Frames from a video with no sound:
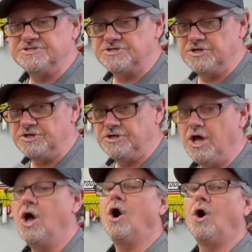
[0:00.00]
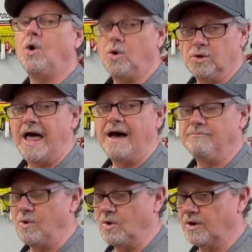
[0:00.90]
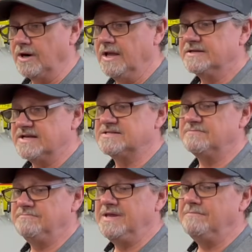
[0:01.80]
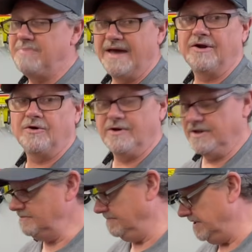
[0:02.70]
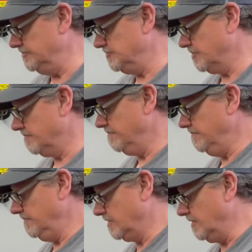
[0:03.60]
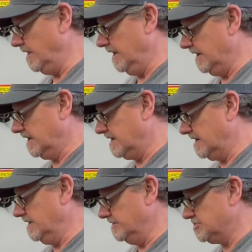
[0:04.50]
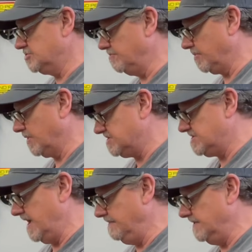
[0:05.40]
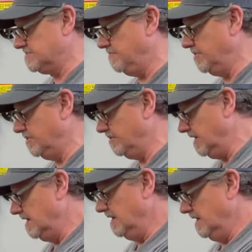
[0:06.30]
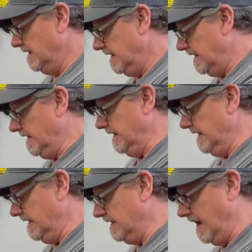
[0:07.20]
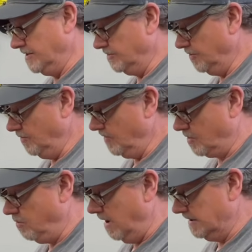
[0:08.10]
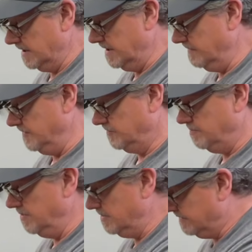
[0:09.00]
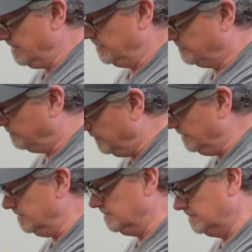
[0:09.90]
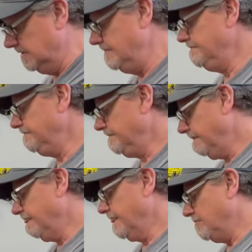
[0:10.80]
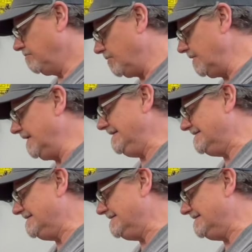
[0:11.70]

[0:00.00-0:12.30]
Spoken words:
is good. A whole lot more doesn't mean better. It means you're gonna super extend this boot. And I don't know the quality of this boot. It does feel pretty